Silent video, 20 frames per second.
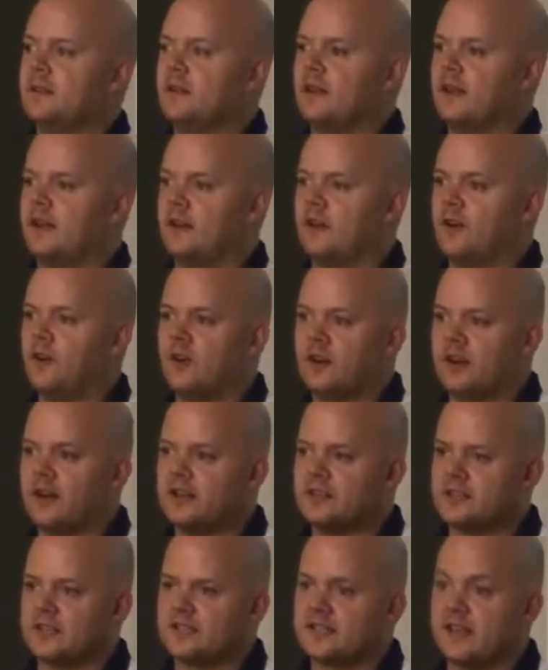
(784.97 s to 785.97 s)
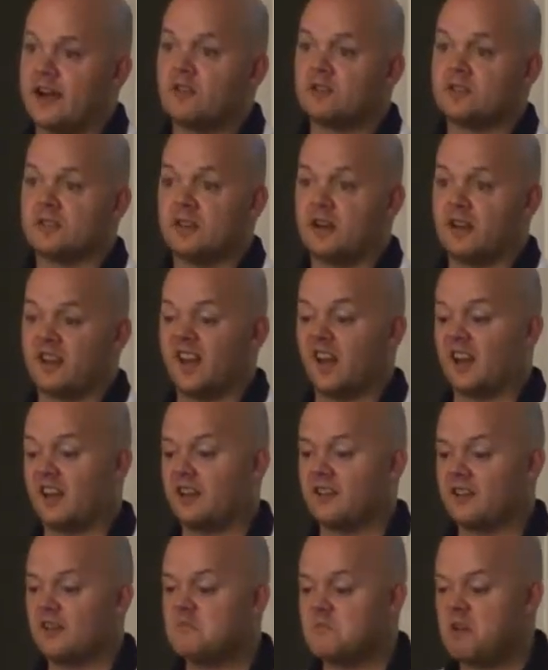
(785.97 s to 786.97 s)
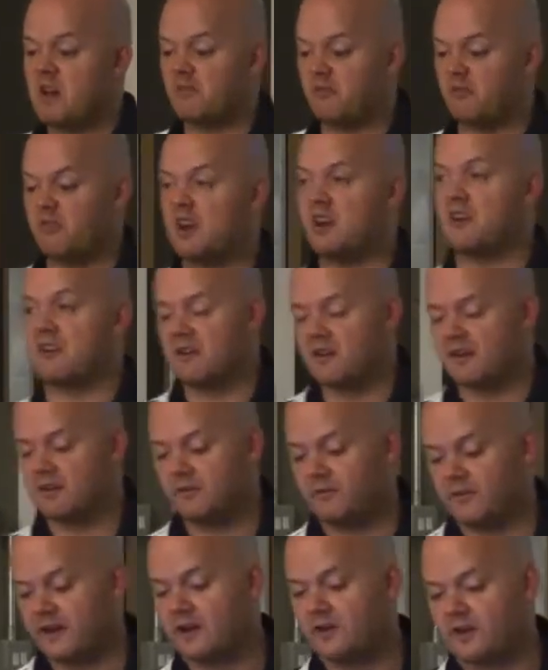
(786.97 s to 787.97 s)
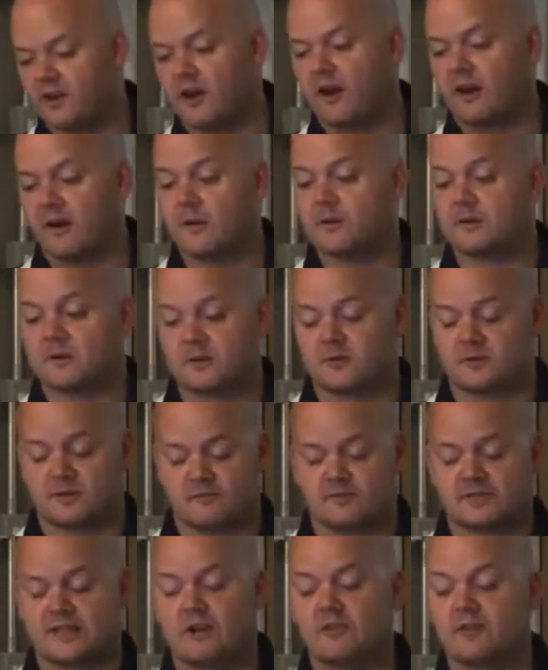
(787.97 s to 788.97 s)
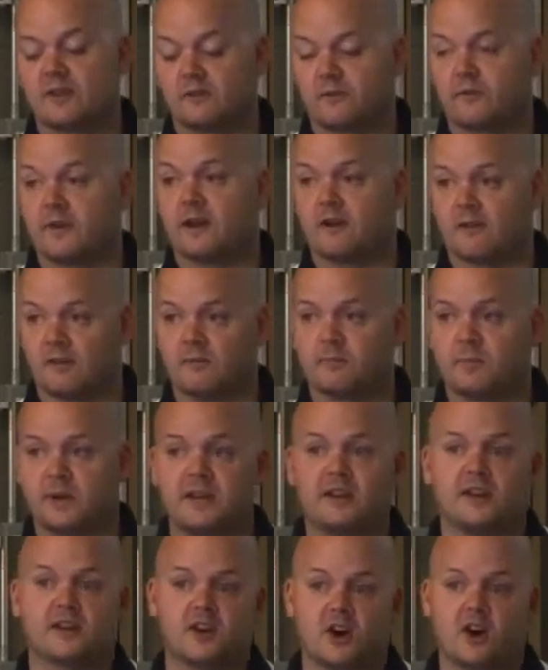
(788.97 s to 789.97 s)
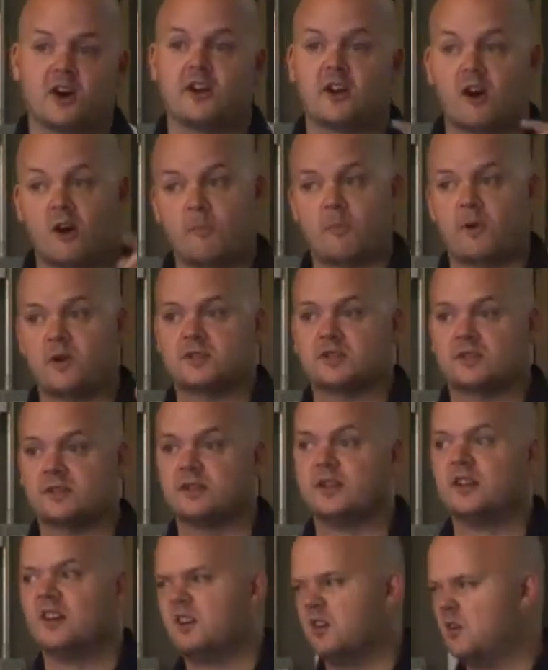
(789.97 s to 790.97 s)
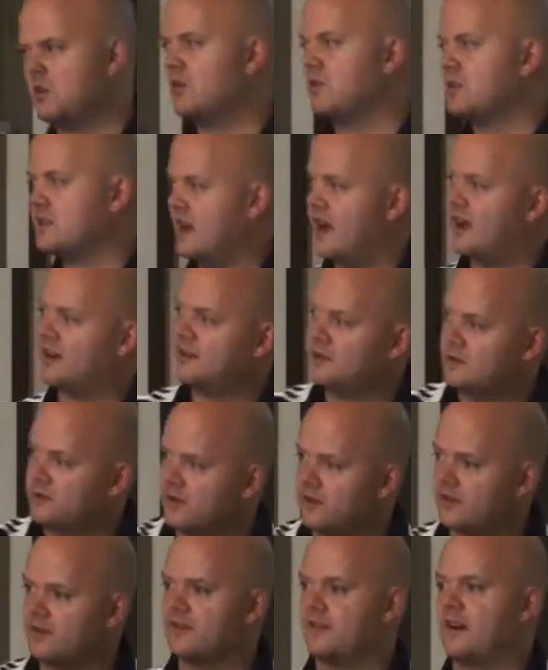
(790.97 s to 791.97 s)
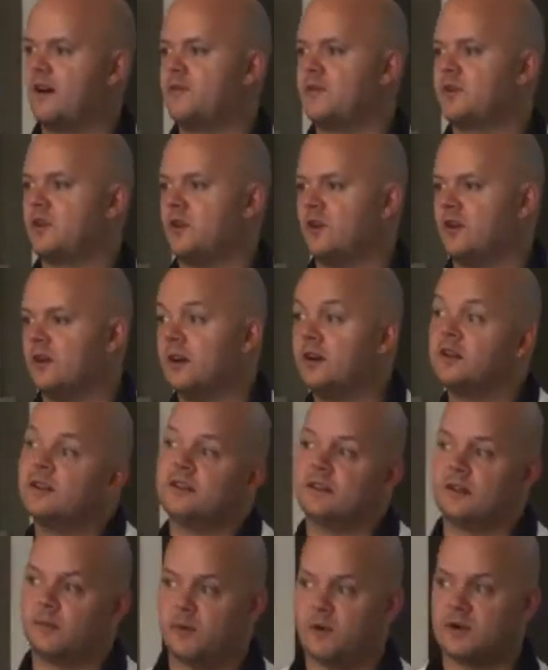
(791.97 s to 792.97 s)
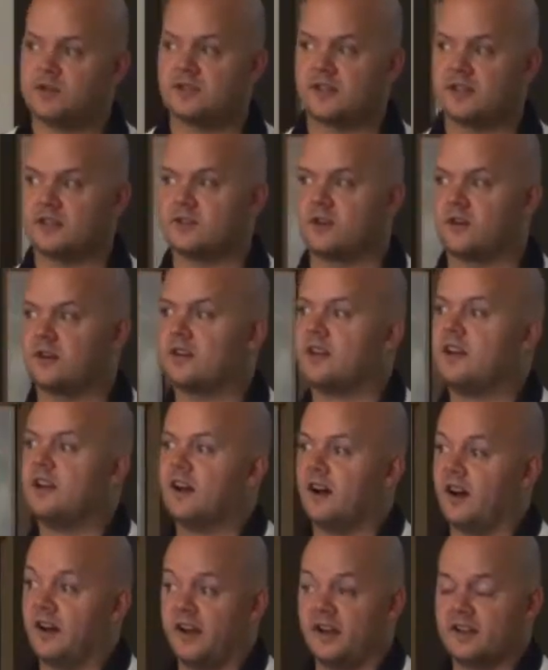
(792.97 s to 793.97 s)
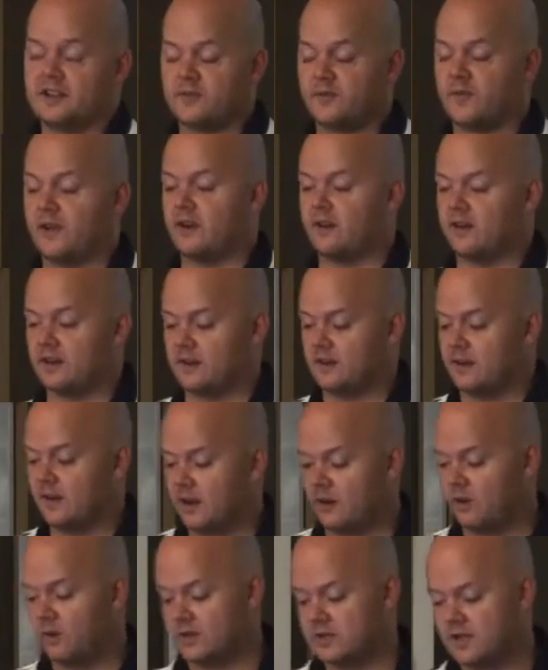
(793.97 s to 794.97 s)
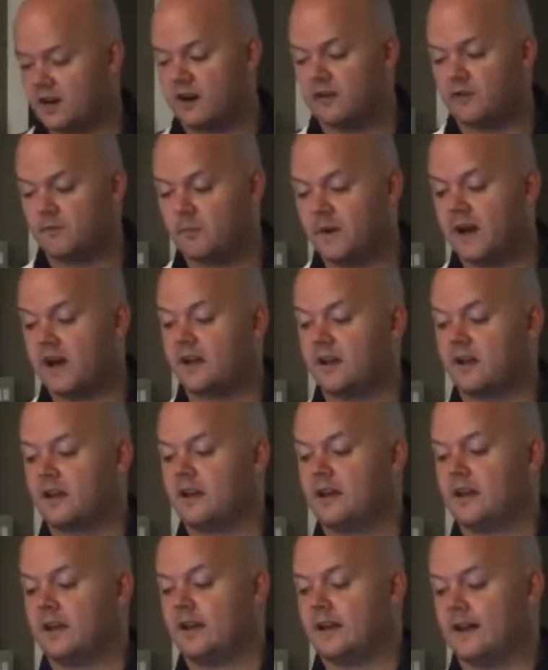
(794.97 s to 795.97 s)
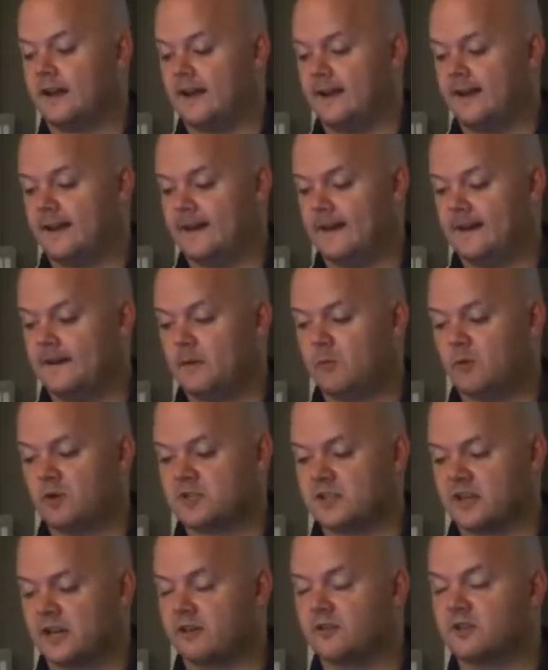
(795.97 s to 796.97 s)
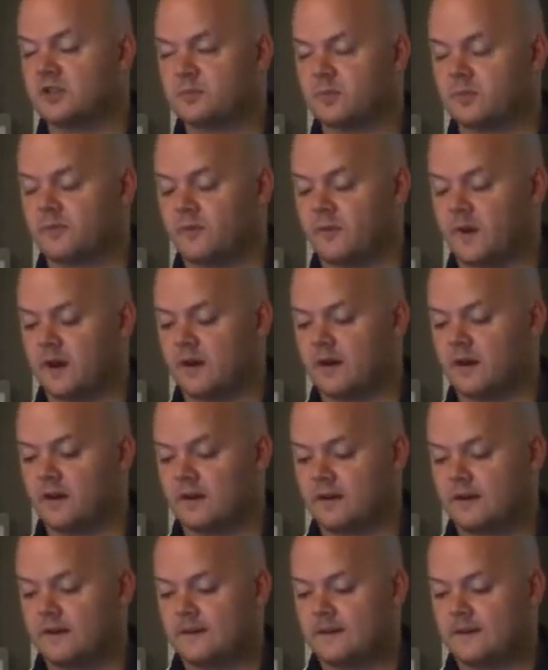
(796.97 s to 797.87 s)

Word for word: And all it is, is down to, I think, a fear, a fear, not a resounding fear of being the guy or person who goes, yeah, do it, off you go. The person gets hurt. I think it's fear that, that holds a lot of them back. Uh, I won't say ignorance, but fear.